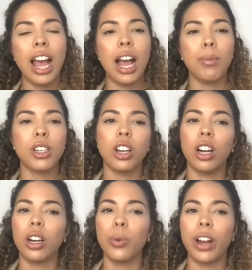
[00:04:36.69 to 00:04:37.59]
how much
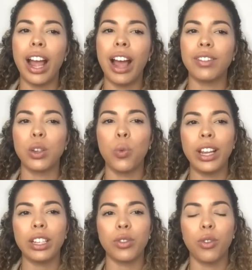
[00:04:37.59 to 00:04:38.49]
longer will I have to
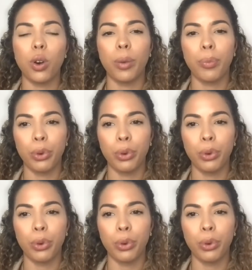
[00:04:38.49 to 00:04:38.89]
wait for